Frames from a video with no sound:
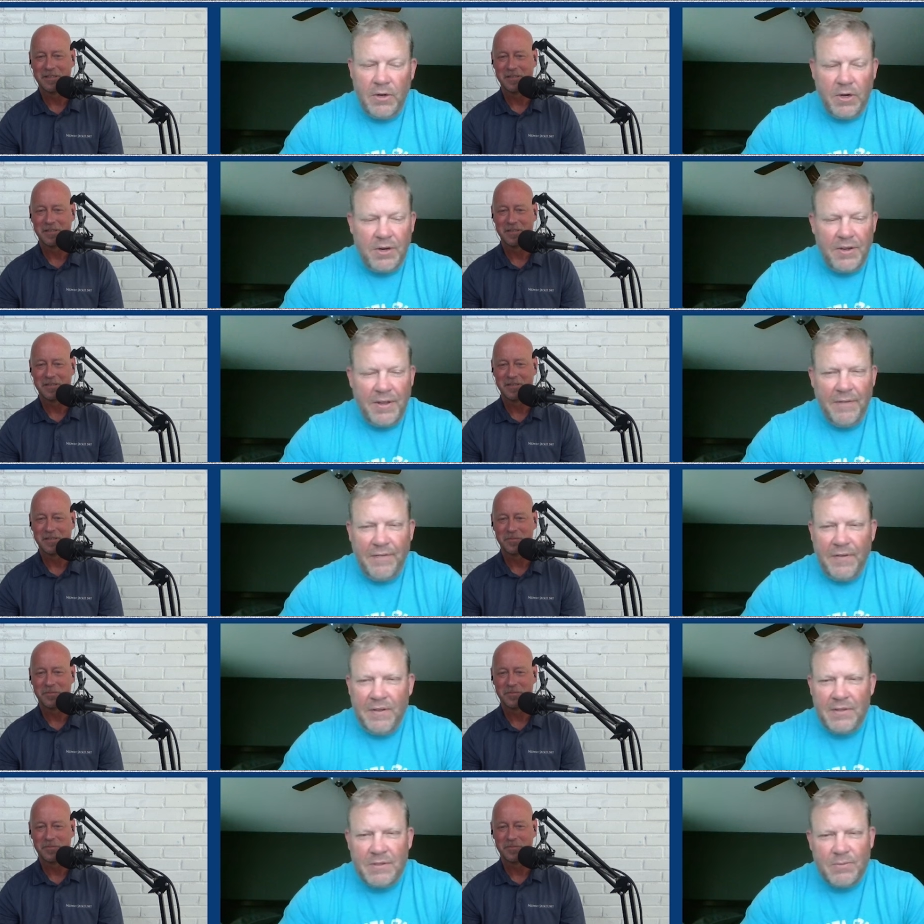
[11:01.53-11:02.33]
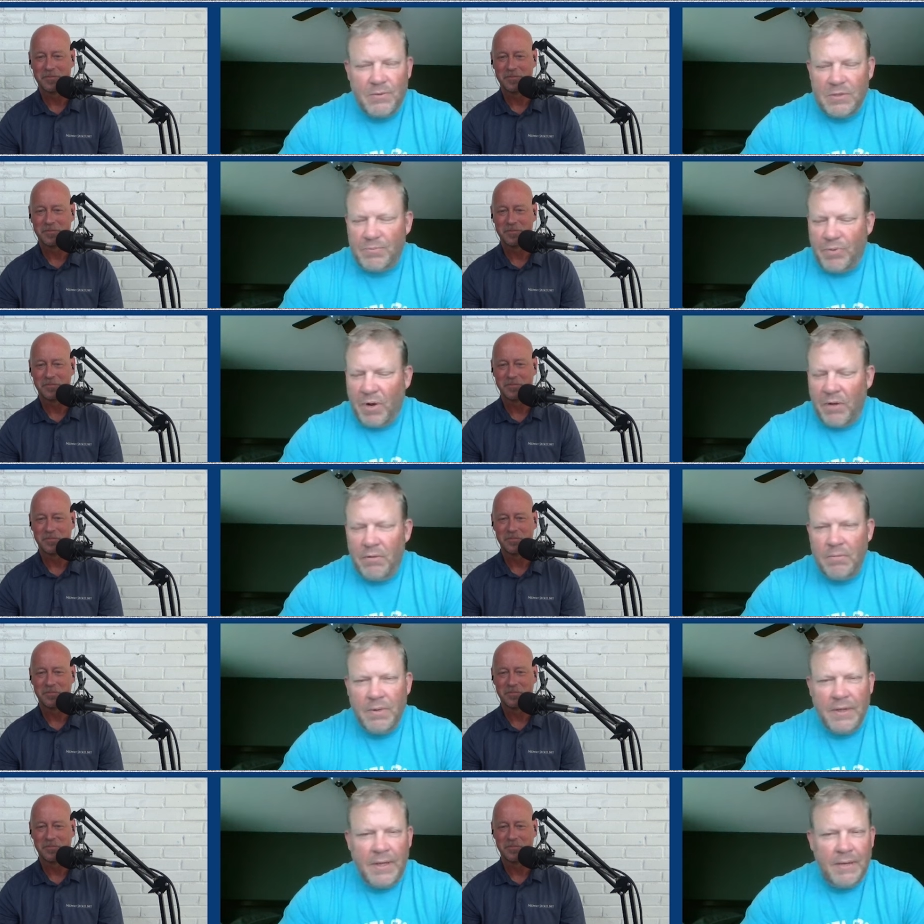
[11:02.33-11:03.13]
Speaker 1: our defense was
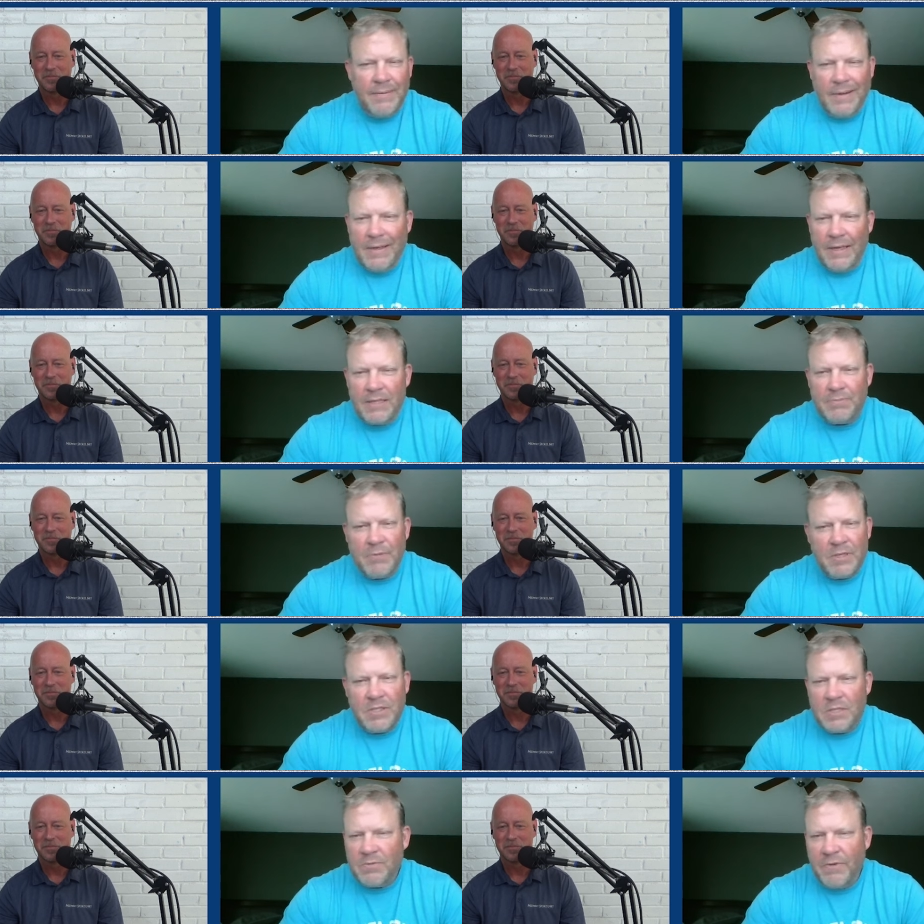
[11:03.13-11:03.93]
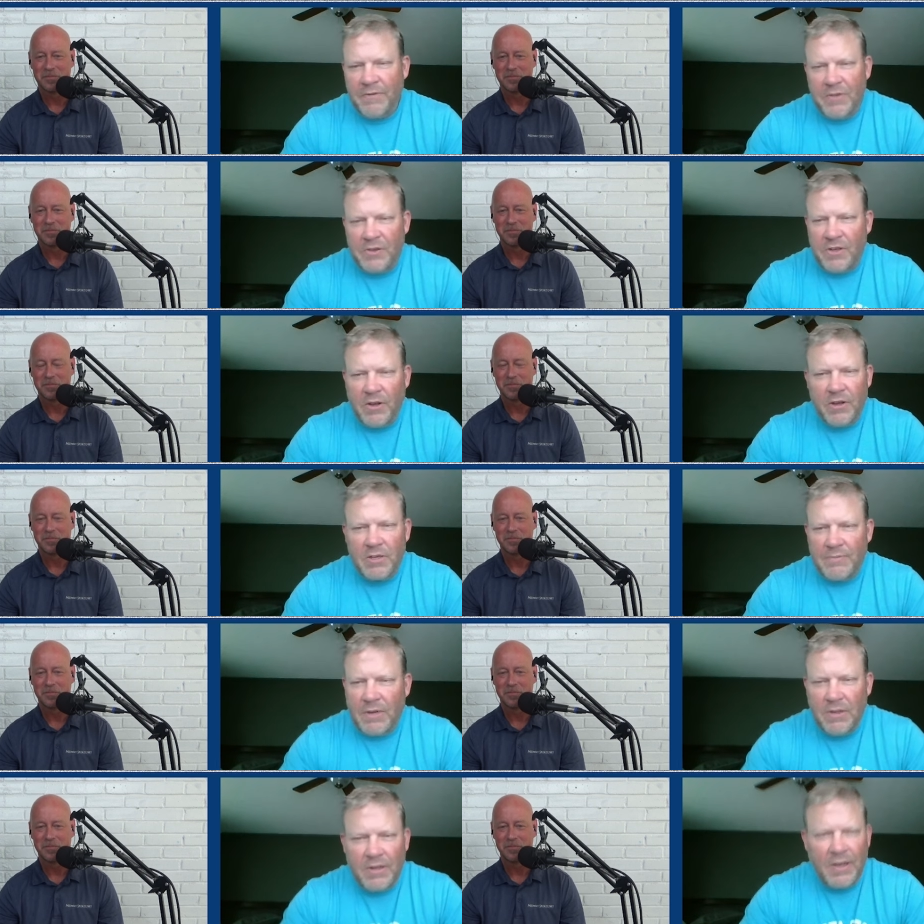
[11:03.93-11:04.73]
probably as much as we've just talked
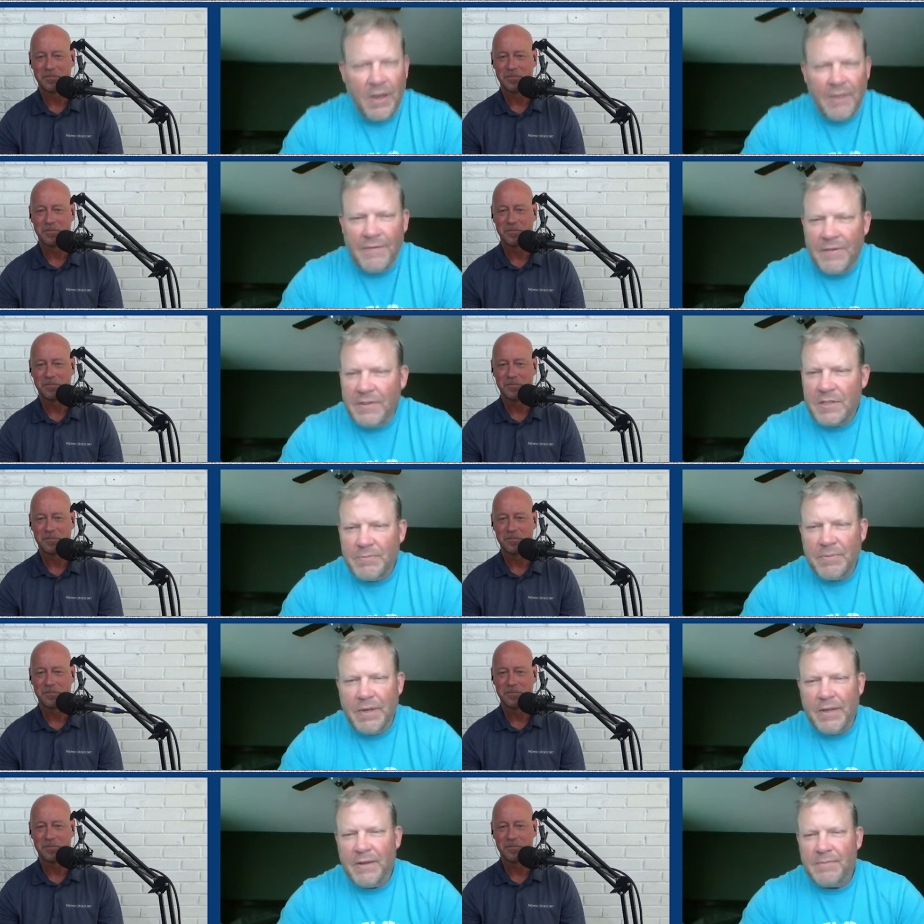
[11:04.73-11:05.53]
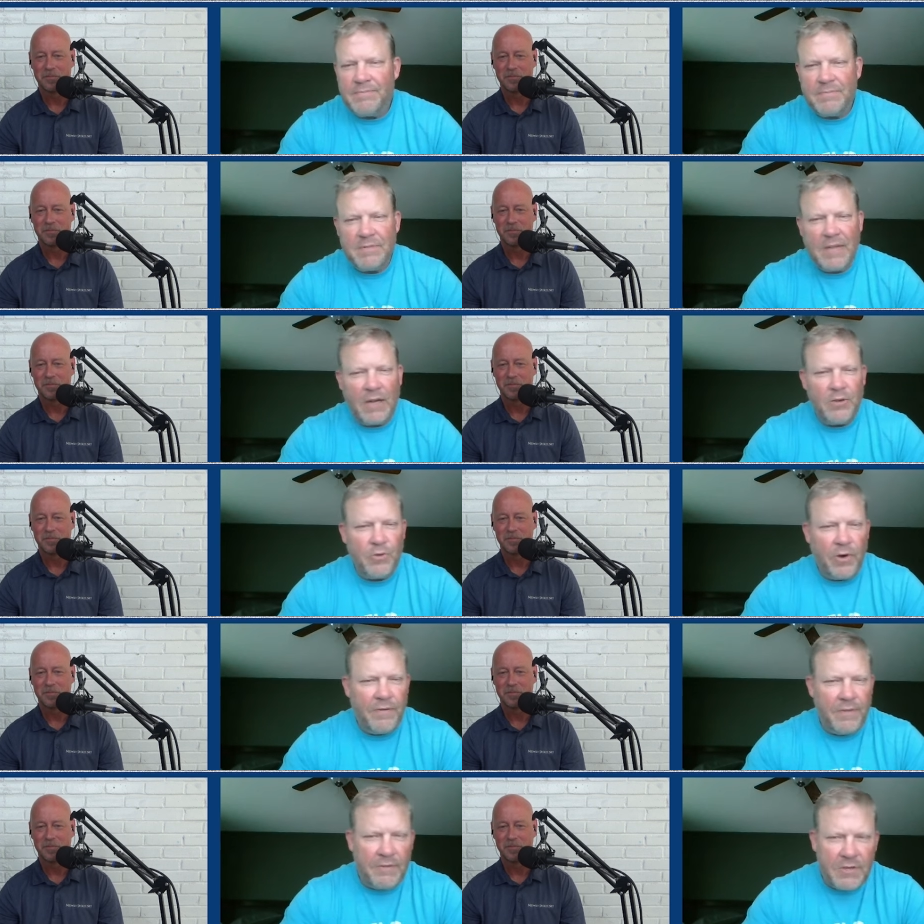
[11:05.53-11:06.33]
about the offense being down to
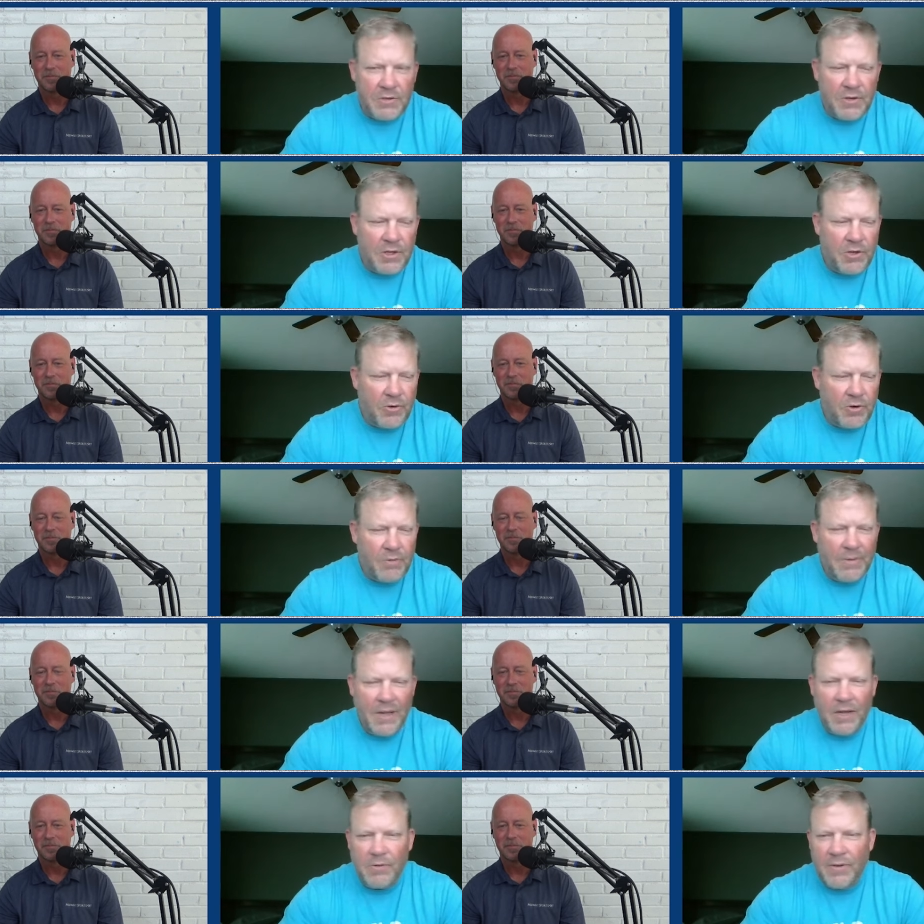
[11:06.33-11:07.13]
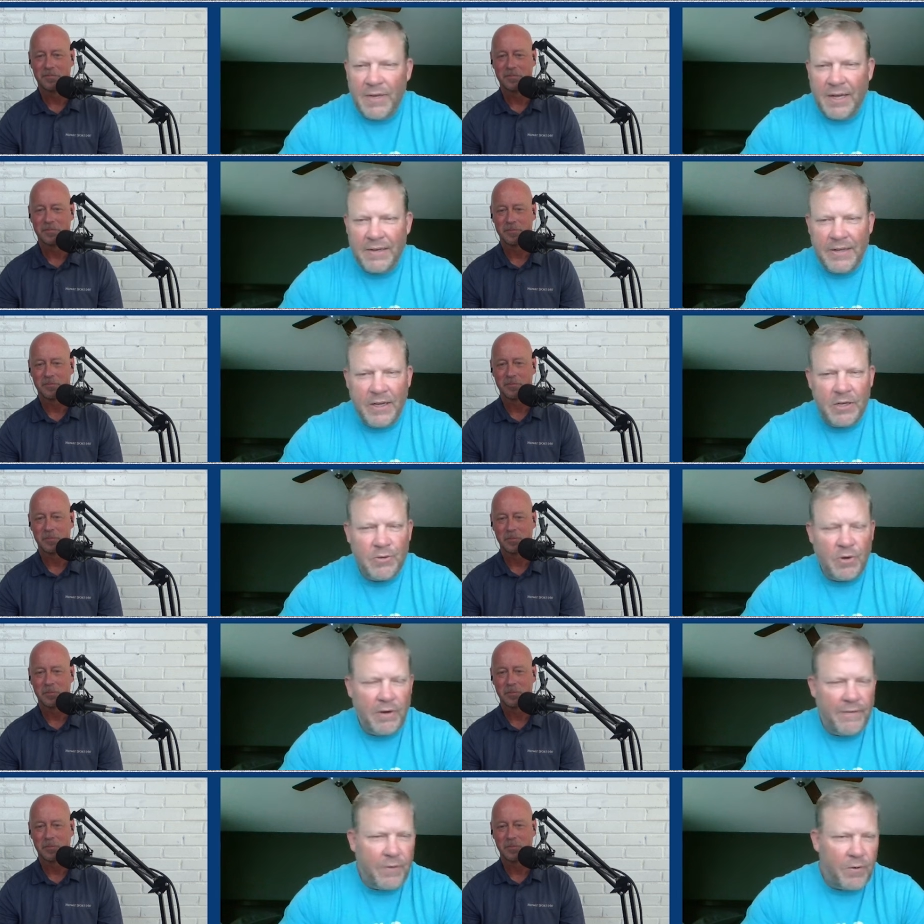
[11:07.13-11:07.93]
our fifth string quarterback. We got down to
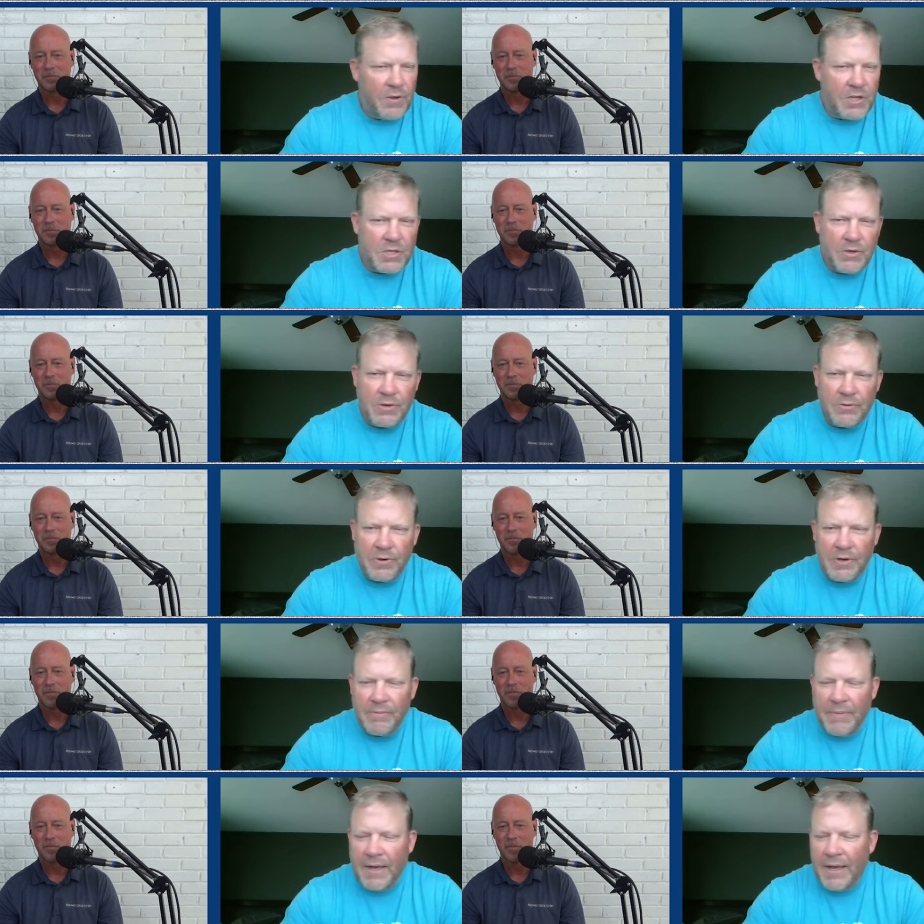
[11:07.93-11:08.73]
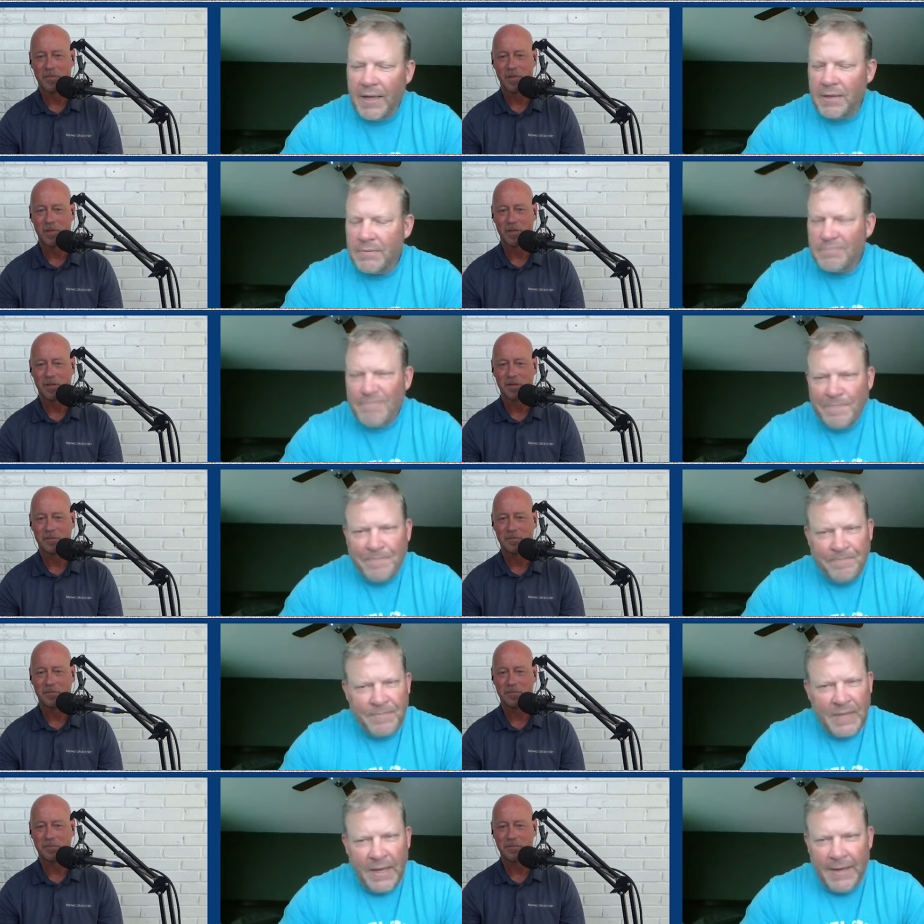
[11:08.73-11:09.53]
our fourth string running back.
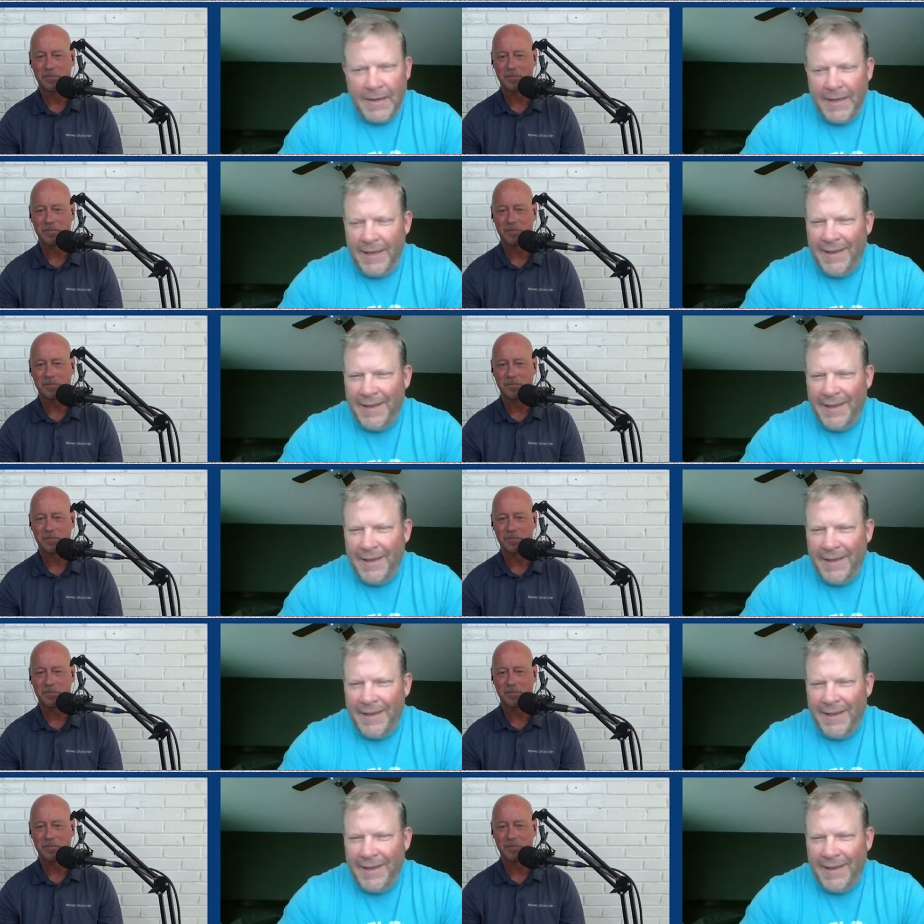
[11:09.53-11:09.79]
Uh,